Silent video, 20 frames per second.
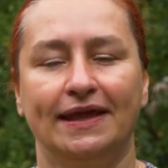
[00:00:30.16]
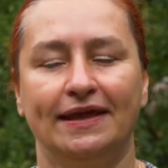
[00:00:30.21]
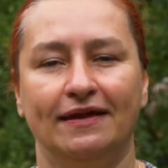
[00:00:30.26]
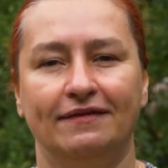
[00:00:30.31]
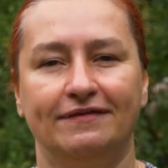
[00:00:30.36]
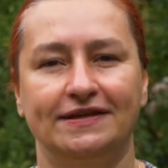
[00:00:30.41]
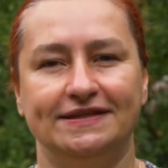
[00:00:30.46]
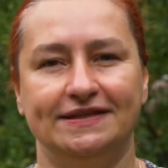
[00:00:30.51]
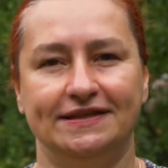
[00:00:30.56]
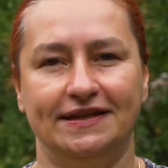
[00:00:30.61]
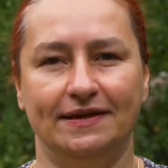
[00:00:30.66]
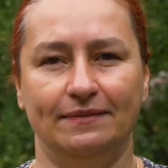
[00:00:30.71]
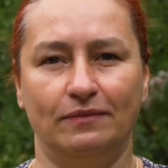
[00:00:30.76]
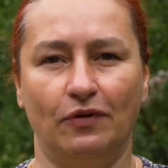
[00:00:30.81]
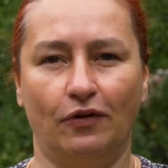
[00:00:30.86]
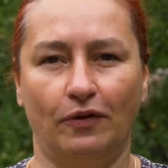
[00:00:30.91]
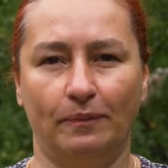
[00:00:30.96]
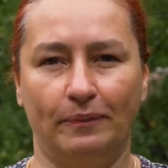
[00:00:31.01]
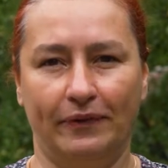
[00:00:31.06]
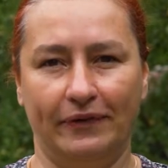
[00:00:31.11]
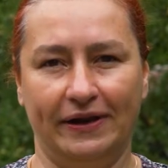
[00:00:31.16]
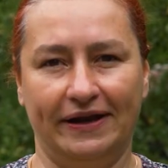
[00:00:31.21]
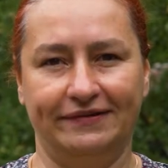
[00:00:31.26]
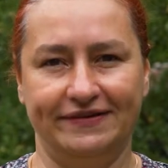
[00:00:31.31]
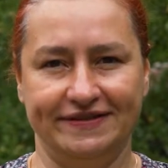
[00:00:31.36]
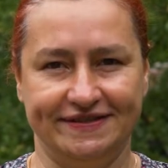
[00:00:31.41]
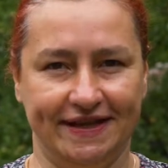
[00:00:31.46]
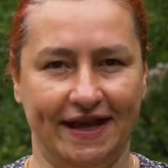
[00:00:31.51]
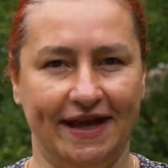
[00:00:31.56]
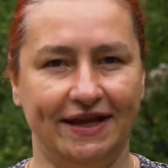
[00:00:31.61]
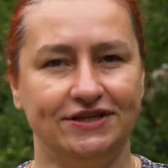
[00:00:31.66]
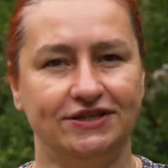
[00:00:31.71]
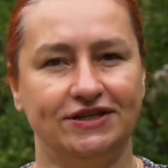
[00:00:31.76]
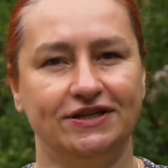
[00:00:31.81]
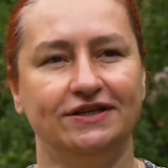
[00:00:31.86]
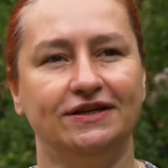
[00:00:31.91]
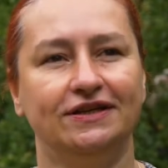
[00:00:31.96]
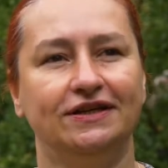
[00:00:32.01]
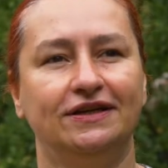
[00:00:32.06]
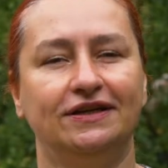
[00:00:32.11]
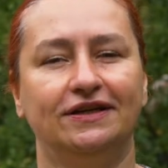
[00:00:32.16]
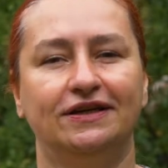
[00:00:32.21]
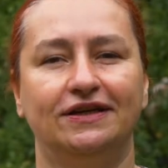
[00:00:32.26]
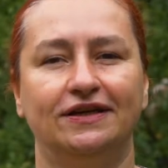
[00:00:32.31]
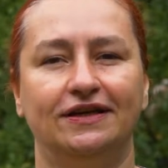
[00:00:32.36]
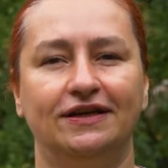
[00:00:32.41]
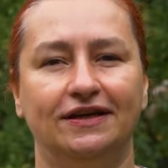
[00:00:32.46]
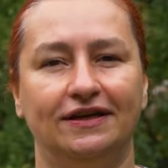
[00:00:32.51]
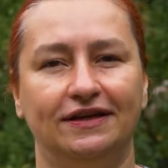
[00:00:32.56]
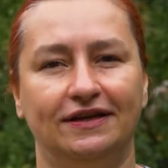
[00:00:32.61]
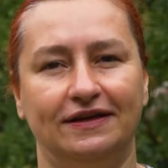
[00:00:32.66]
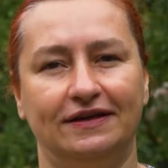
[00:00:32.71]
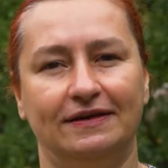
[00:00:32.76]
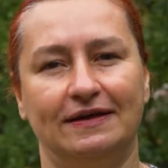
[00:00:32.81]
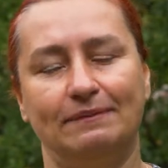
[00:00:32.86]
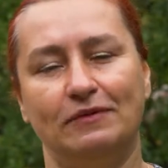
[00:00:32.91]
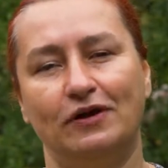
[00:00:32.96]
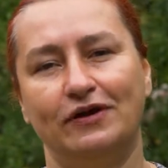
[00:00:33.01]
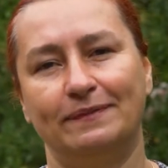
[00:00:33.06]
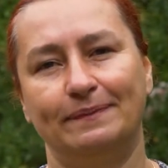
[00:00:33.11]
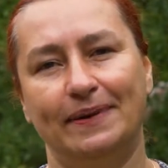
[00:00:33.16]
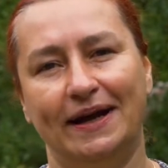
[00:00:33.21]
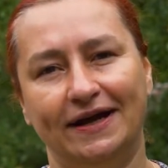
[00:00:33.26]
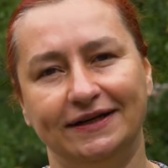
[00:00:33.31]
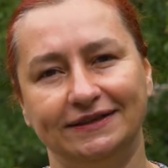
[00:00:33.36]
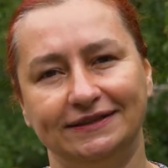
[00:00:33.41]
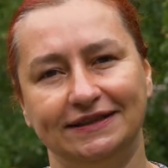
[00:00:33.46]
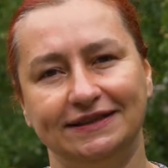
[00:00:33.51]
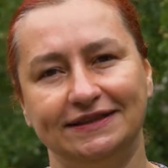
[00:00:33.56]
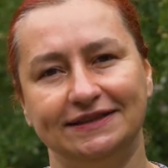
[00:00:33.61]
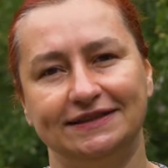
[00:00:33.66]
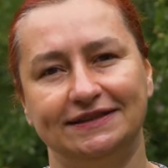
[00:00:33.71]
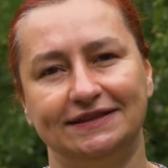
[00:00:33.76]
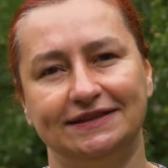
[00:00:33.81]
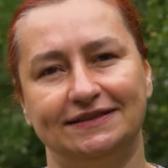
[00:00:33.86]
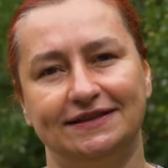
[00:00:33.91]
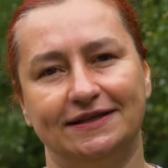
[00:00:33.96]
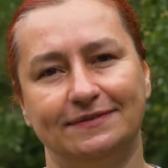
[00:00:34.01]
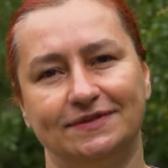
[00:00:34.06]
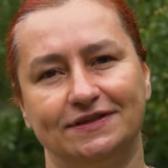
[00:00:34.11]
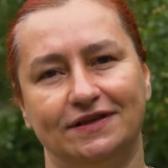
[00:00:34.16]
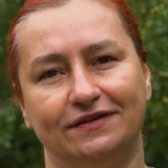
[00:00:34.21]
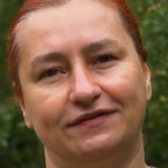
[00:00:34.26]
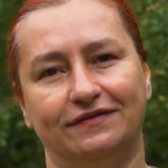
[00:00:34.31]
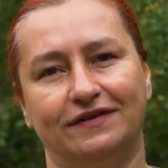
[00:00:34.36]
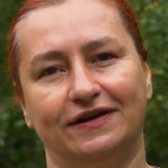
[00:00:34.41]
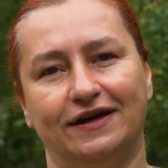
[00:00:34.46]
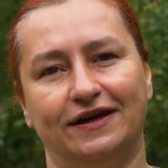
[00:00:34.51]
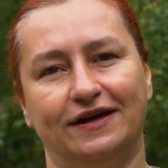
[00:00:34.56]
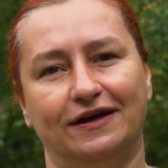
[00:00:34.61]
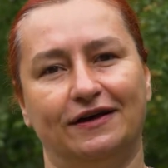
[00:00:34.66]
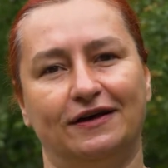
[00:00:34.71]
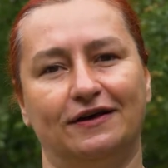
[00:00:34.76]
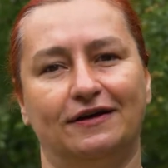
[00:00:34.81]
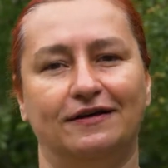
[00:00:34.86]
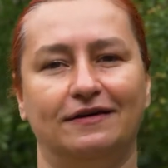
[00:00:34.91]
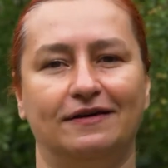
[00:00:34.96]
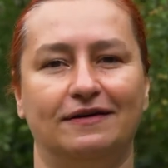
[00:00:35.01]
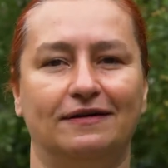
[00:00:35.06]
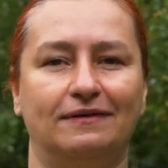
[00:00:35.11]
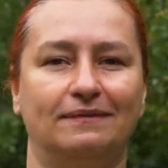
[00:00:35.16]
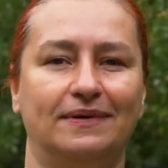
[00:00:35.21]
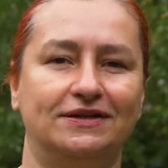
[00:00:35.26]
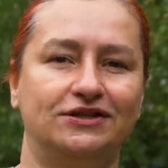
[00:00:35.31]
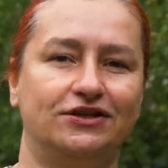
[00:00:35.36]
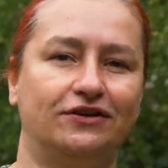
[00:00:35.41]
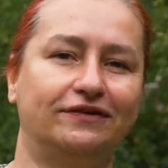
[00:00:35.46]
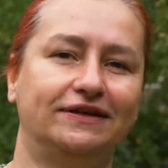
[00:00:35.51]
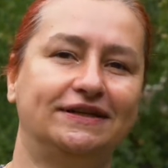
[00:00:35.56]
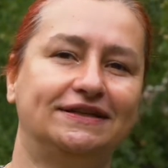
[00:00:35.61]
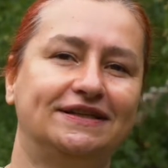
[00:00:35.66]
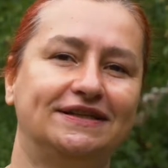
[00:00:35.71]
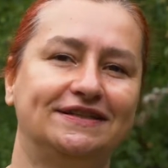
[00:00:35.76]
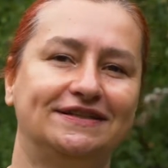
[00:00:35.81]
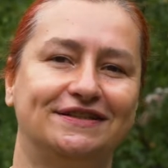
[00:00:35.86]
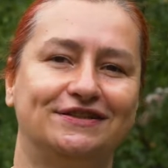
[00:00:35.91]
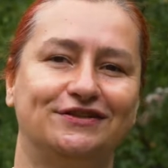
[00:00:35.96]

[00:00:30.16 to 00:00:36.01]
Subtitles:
We see more polarization among parties in terms of majorities.